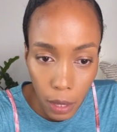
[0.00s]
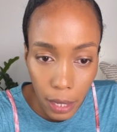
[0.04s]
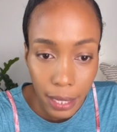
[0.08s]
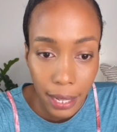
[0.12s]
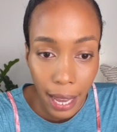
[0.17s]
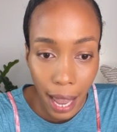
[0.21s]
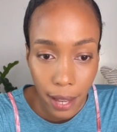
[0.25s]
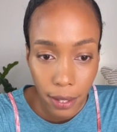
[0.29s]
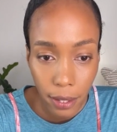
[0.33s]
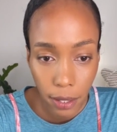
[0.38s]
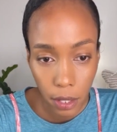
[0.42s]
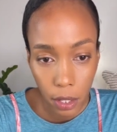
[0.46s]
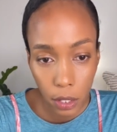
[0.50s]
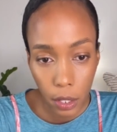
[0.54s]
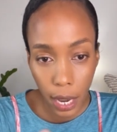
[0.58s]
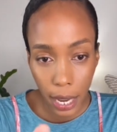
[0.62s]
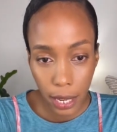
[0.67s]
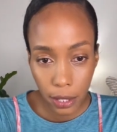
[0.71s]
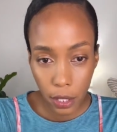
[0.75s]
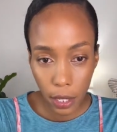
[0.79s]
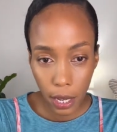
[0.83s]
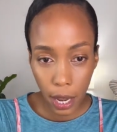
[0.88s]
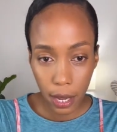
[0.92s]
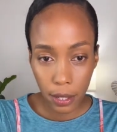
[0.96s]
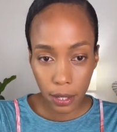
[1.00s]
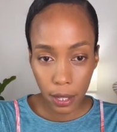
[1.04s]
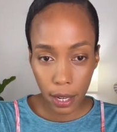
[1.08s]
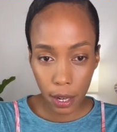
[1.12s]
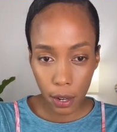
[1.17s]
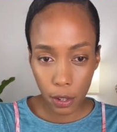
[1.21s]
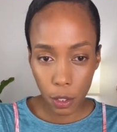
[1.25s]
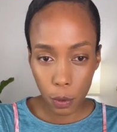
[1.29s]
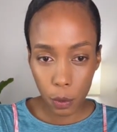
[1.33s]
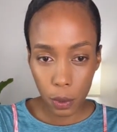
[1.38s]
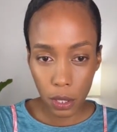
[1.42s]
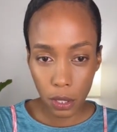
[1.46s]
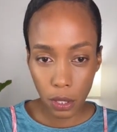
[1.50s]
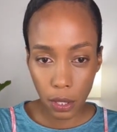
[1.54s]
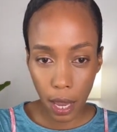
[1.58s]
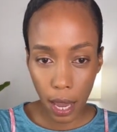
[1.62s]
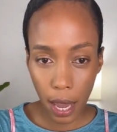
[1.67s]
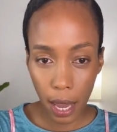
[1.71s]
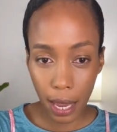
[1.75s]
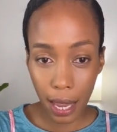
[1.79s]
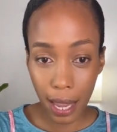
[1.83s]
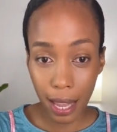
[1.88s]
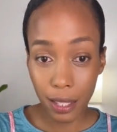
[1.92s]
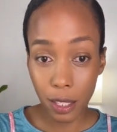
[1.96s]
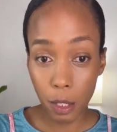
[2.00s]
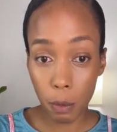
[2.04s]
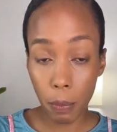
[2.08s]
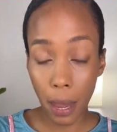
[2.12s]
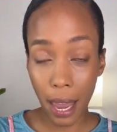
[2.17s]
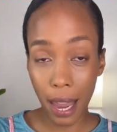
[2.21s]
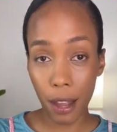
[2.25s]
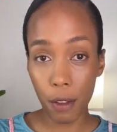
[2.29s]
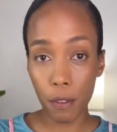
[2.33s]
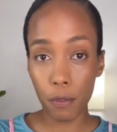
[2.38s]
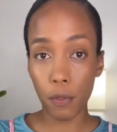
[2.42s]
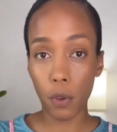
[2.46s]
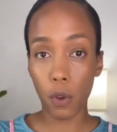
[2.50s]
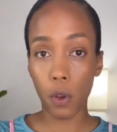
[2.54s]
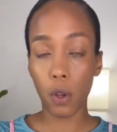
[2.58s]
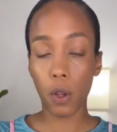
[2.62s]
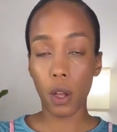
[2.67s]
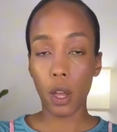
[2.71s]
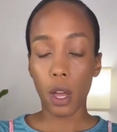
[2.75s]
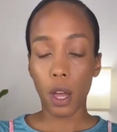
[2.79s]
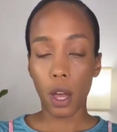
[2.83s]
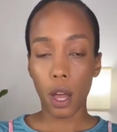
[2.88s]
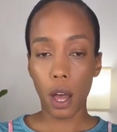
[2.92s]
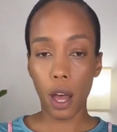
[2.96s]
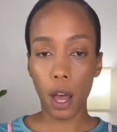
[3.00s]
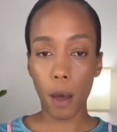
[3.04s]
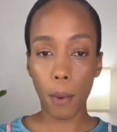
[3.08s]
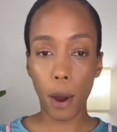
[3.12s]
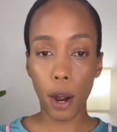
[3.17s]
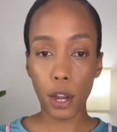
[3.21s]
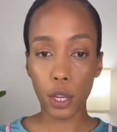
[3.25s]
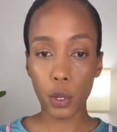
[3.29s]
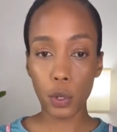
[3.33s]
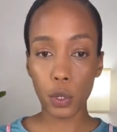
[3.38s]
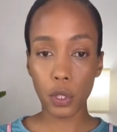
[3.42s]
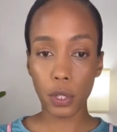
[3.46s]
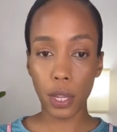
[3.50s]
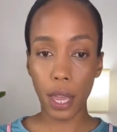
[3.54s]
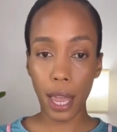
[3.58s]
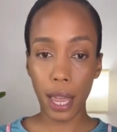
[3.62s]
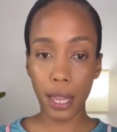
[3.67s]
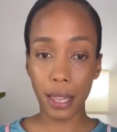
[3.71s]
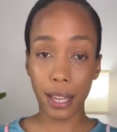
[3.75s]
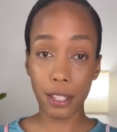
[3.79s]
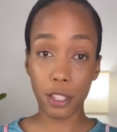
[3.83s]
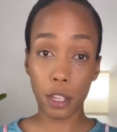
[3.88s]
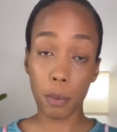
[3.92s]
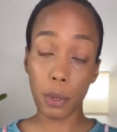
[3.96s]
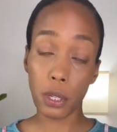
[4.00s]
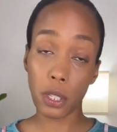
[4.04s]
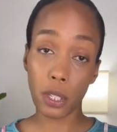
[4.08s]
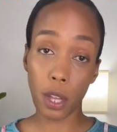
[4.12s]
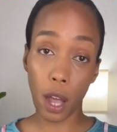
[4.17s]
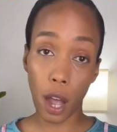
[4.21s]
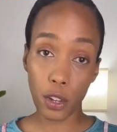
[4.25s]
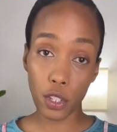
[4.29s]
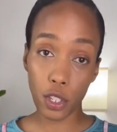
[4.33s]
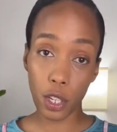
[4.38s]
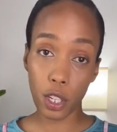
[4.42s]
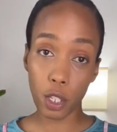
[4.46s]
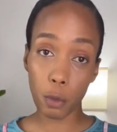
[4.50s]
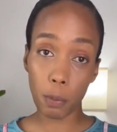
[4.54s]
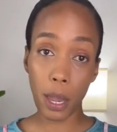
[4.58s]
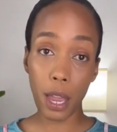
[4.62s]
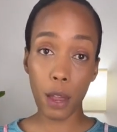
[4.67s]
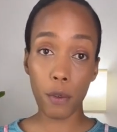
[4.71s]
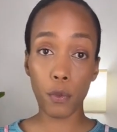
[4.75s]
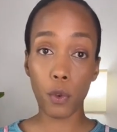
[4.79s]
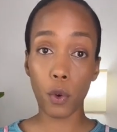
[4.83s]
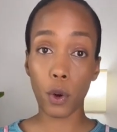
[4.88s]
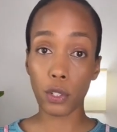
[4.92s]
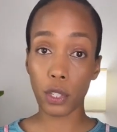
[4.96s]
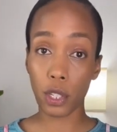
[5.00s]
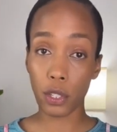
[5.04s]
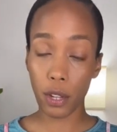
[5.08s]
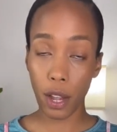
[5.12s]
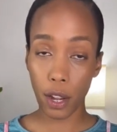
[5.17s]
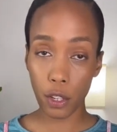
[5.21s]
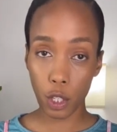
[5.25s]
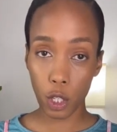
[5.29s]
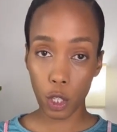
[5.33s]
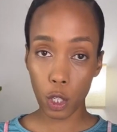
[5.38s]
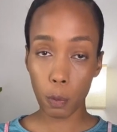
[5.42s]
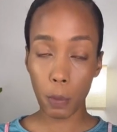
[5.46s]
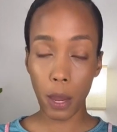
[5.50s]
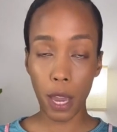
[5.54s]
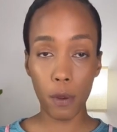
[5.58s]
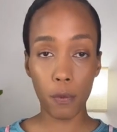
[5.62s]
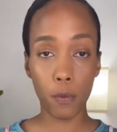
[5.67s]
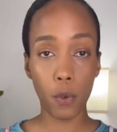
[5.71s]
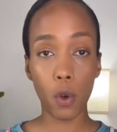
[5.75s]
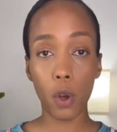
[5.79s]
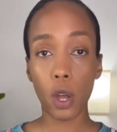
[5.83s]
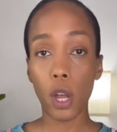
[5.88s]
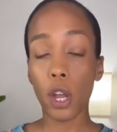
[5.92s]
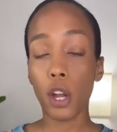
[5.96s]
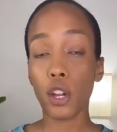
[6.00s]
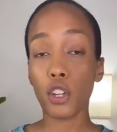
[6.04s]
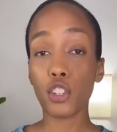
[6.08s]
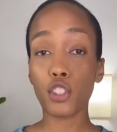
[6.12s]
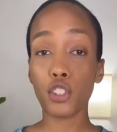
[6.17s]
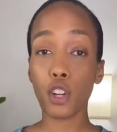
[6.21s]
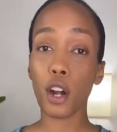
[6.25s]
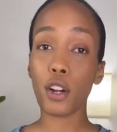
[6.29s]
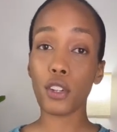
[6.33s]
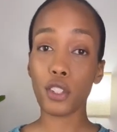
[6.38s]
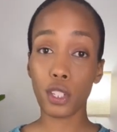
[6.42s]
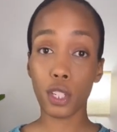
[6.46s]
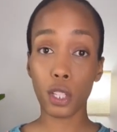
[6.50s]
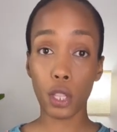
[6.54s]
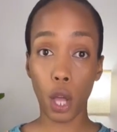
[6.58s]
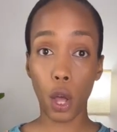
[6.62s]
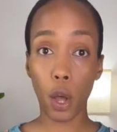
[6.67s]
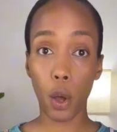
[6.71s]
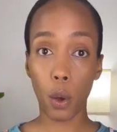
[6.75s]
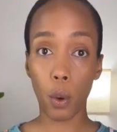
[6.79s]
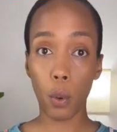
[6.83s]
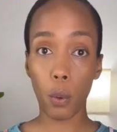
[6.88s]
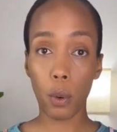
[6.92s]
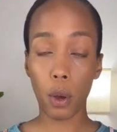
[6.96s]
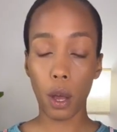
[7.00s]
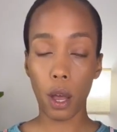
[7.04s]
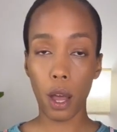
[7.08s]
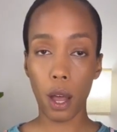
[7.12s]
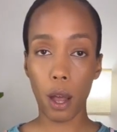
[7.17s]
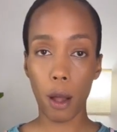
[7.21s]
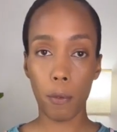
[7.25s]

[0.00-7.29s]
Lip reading: Yes. Okay. See, I hear someone saying it's painful. Are you saying like to massage it is painful or to touch it is painful? Start slow.